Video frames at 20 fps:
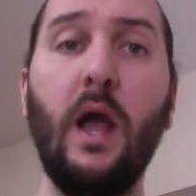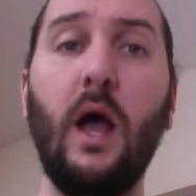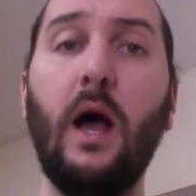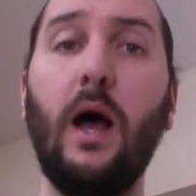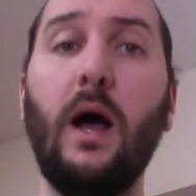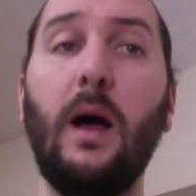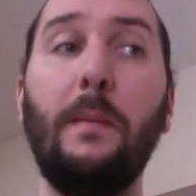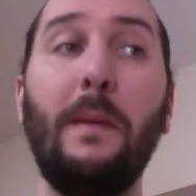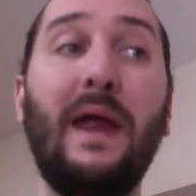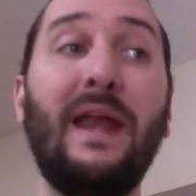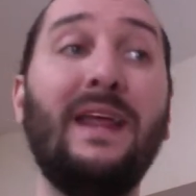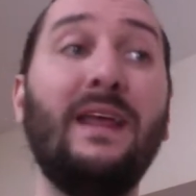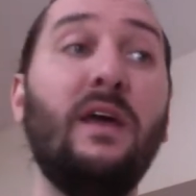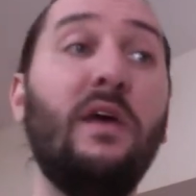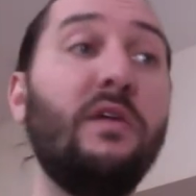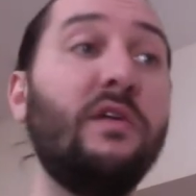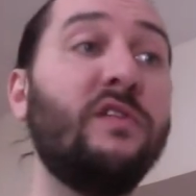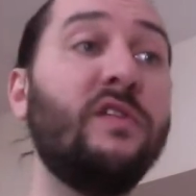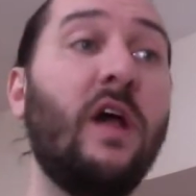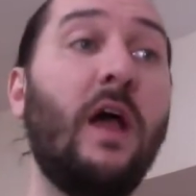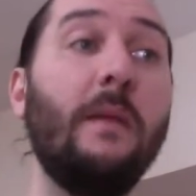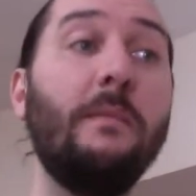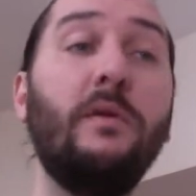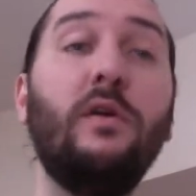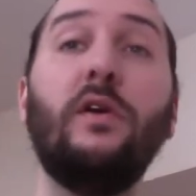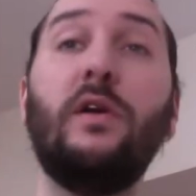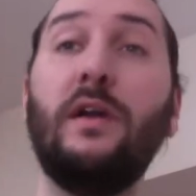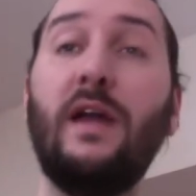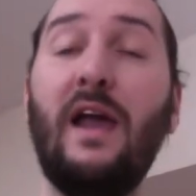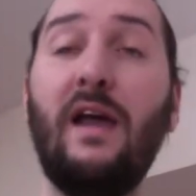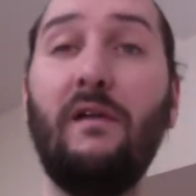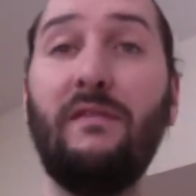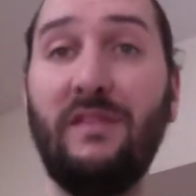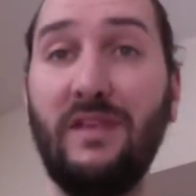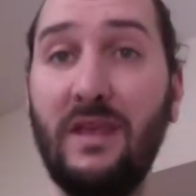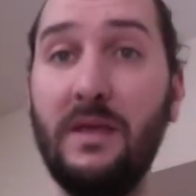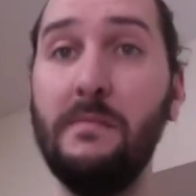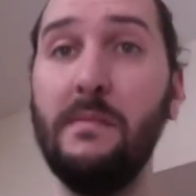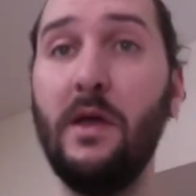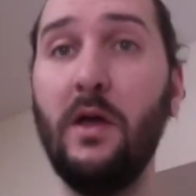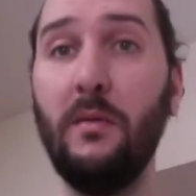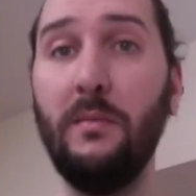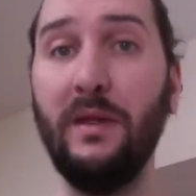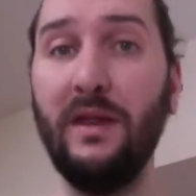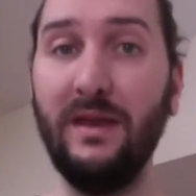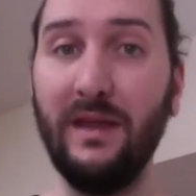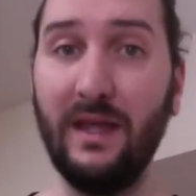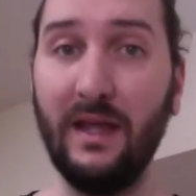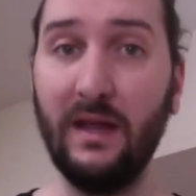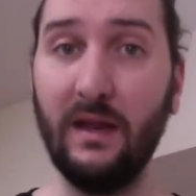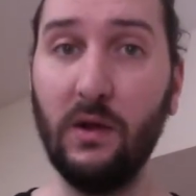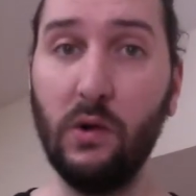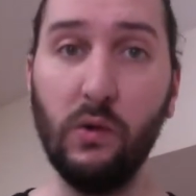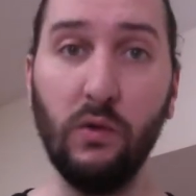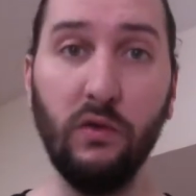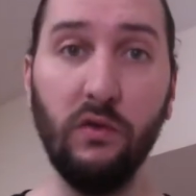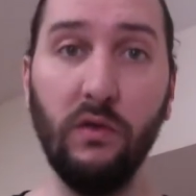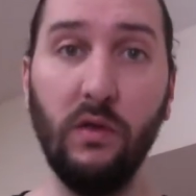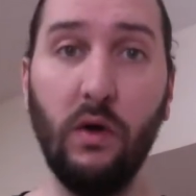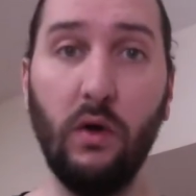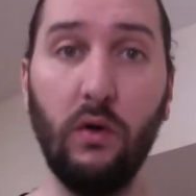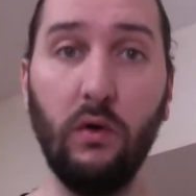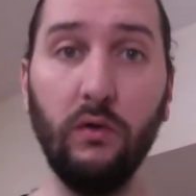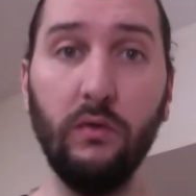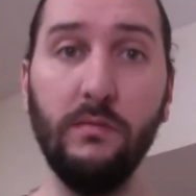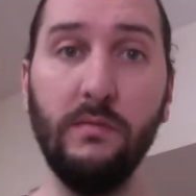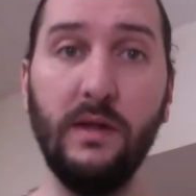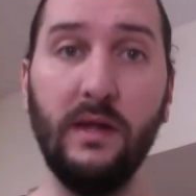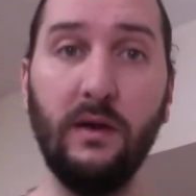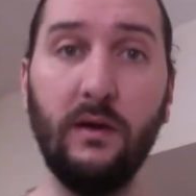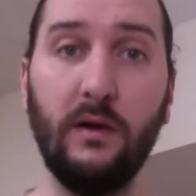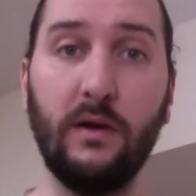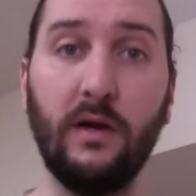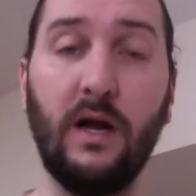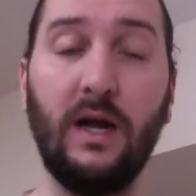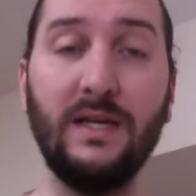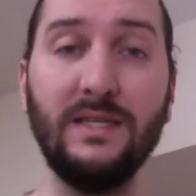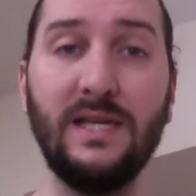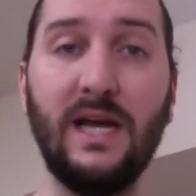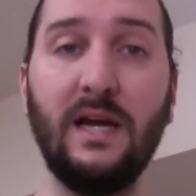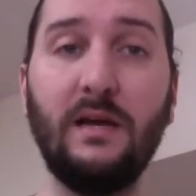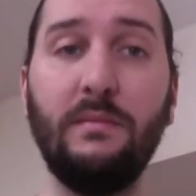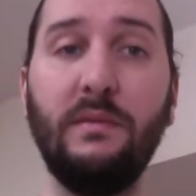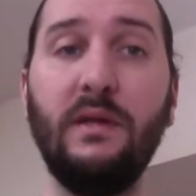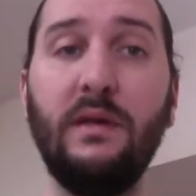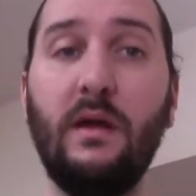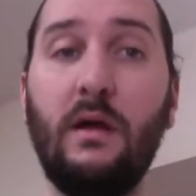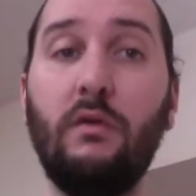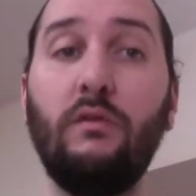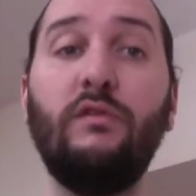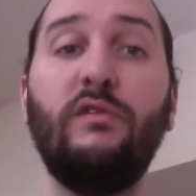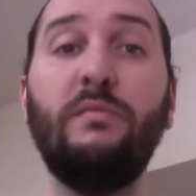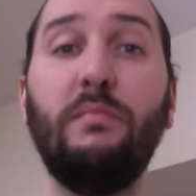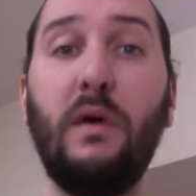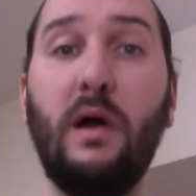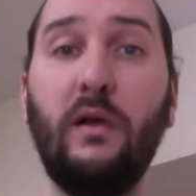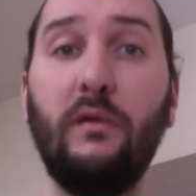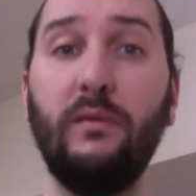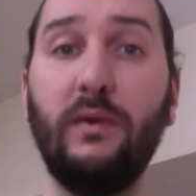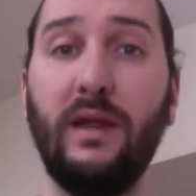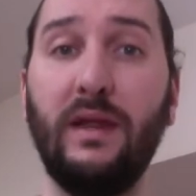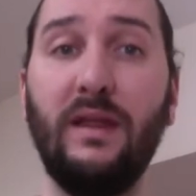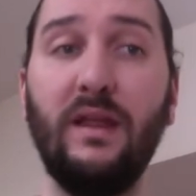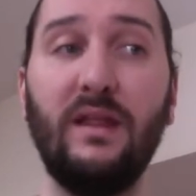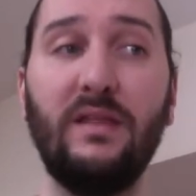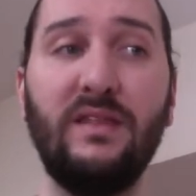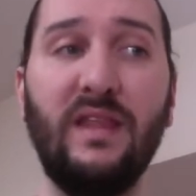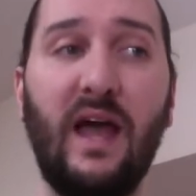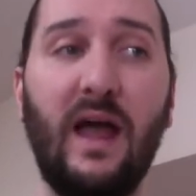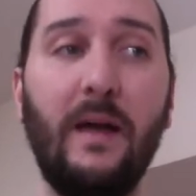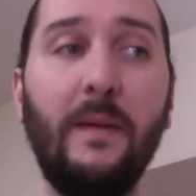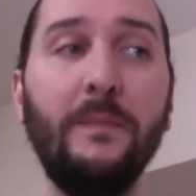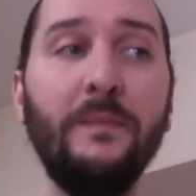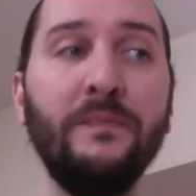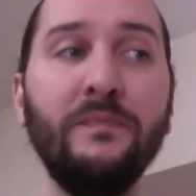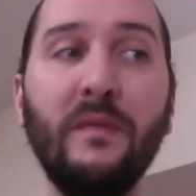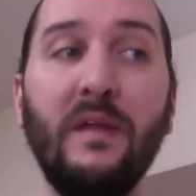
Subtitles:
Any other time you're going to have to email me to get a hold of me or contact me, and I'll respond when I get that.